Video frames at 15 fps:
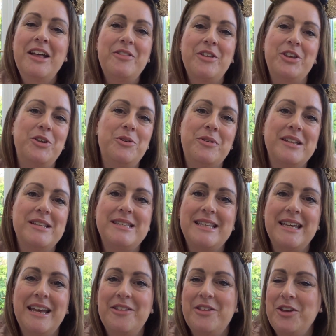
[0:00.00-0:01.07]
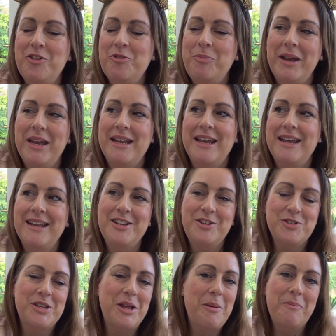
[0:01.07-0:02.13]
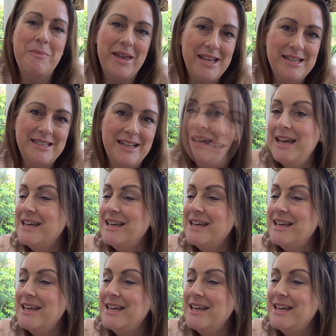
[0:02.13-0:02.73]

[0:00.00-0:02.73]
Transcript: that you can say that you've been in? Just amazing.